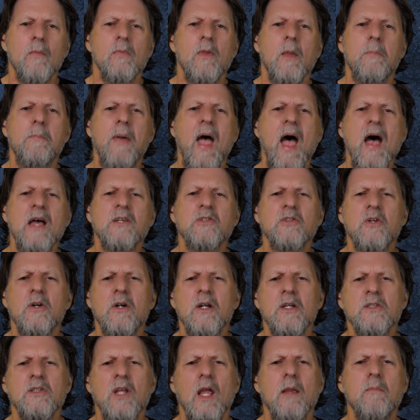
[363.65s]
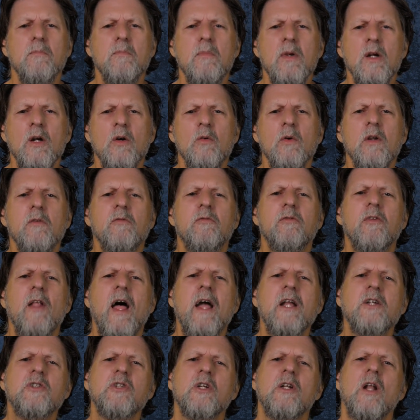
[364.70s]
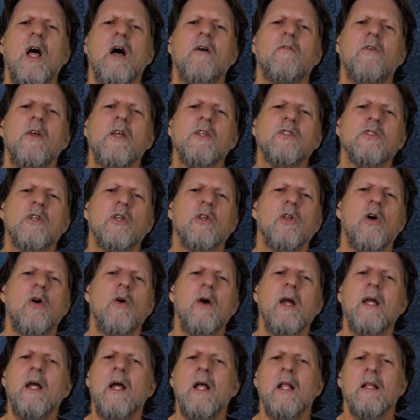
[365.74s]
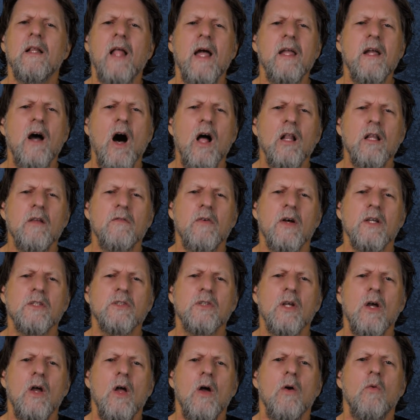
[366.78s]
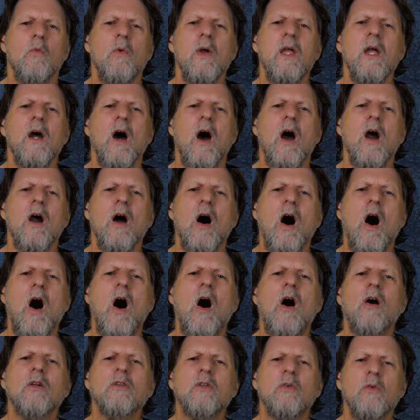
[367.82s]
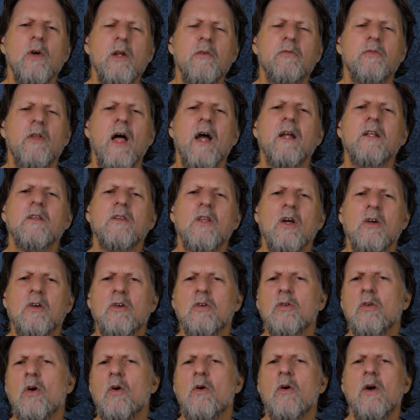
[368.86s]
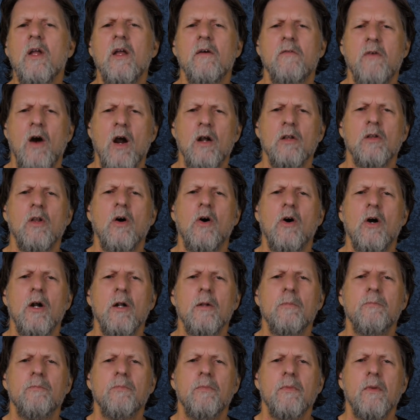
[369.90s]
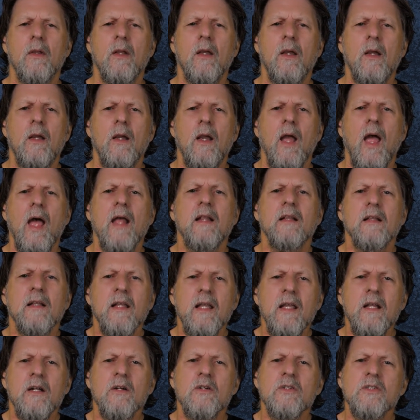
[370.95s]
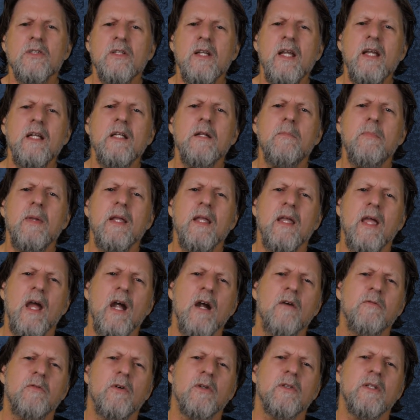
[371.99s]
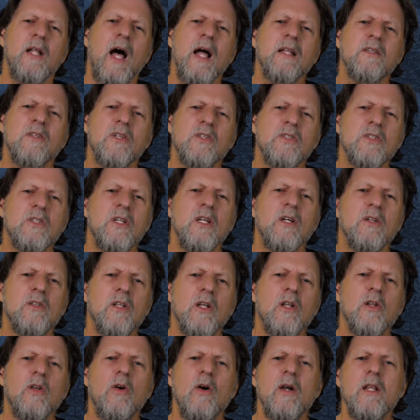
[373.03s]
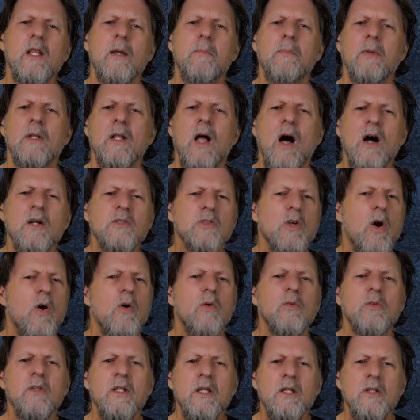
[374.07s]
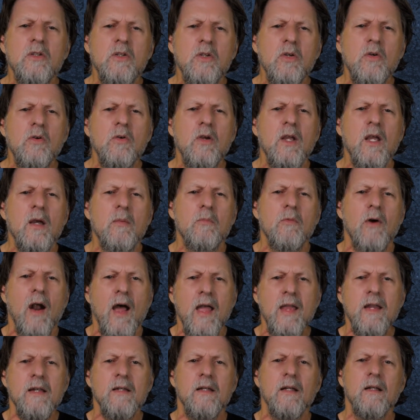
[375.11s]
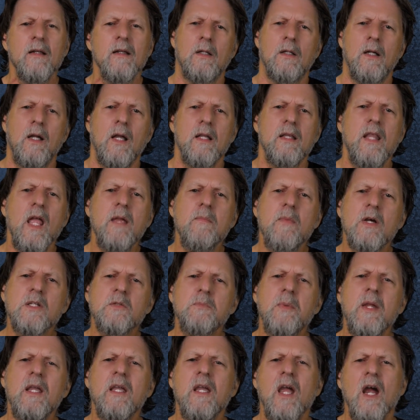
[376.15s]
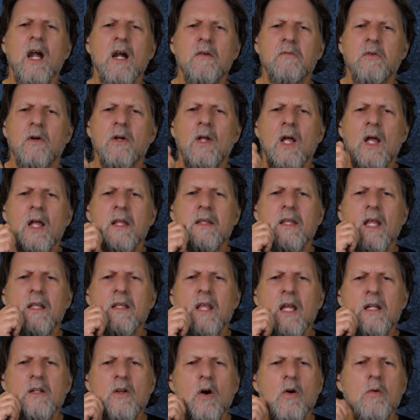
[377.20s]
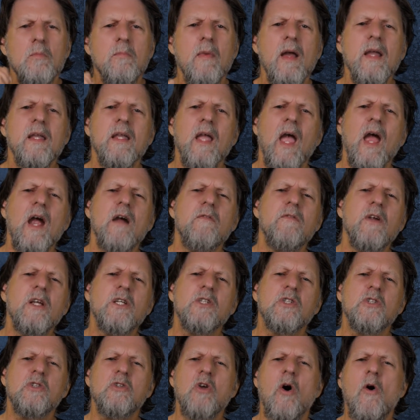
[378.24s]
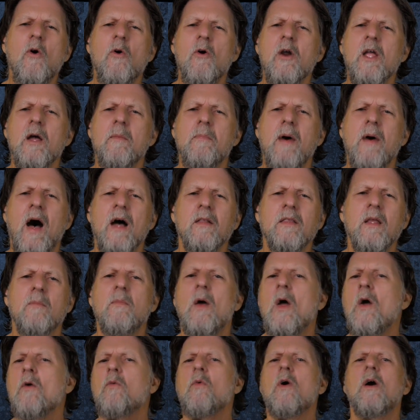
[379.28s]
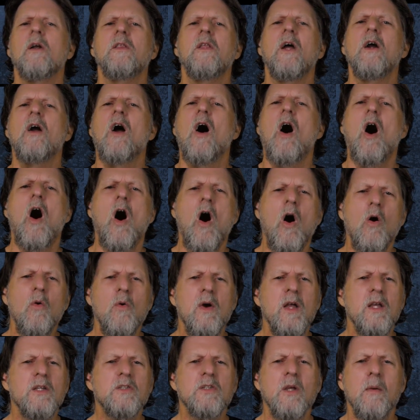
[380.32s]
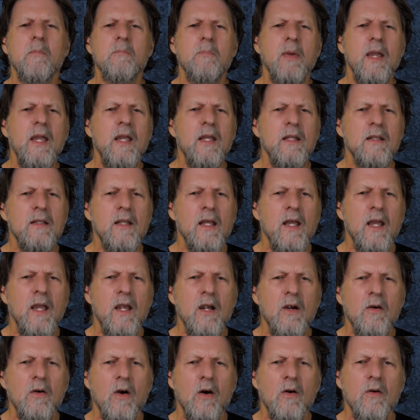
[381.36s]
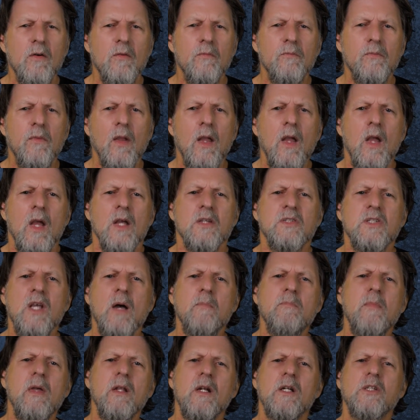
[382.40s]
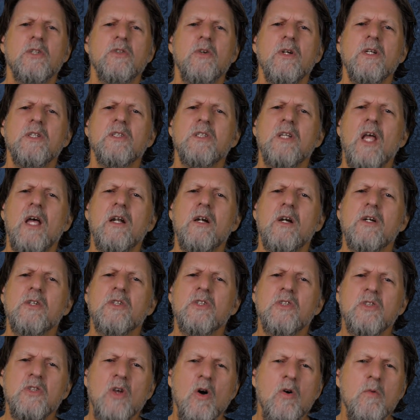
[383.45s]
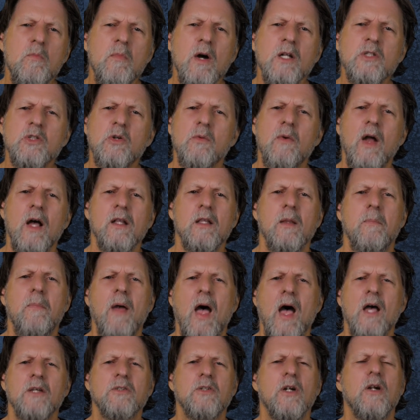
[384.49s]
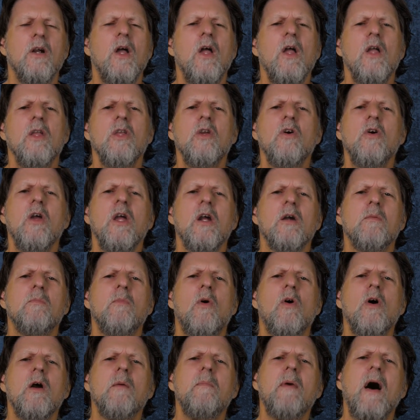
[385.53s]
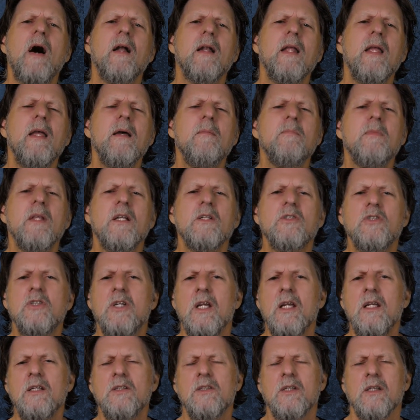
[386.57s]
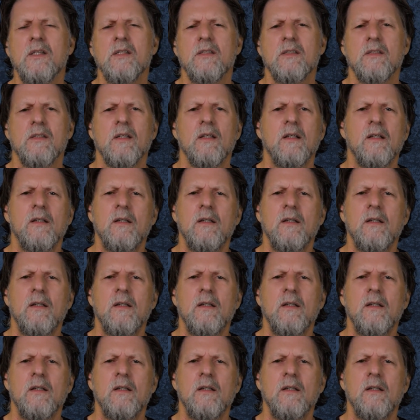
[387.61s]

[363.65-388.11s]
The pastor is a mere reflection of his glory, like all of us. We are all to reflect the glory of our Lord. And leaders need to be careful not to steal the glory that belongs only to him, right? They must be careful that they don't make every story about them where they're always being the hero. Some ministries center so much around the pastor, you hear more about him than Jesus.